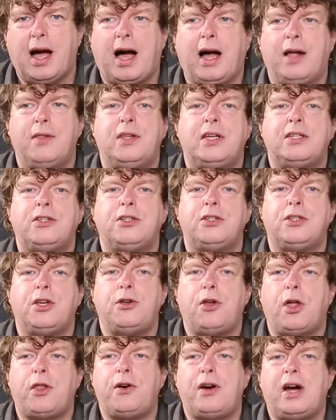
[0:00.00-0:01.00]
And this is
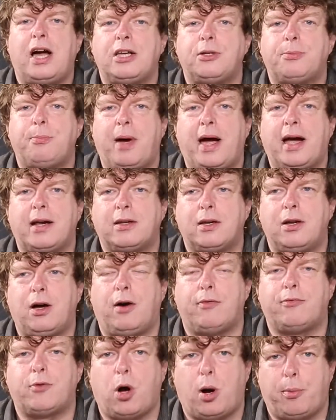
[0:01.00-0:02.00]
another aspect
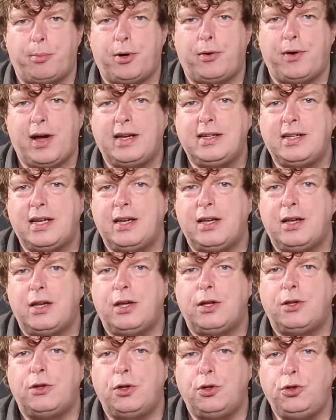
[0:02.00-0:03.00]
of copyright
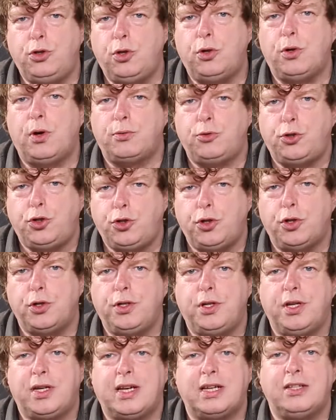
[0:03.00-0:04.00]
that you
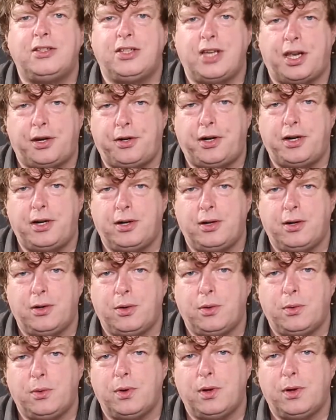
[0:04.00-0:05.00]
should consider
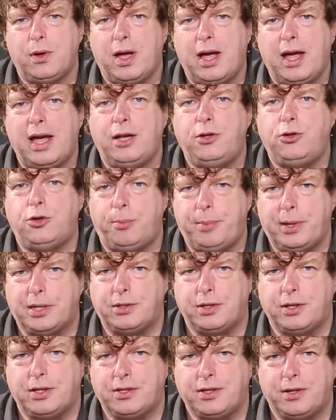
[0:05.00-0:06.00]
in your
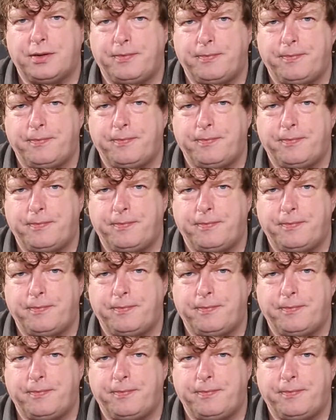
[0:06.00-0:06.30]
business.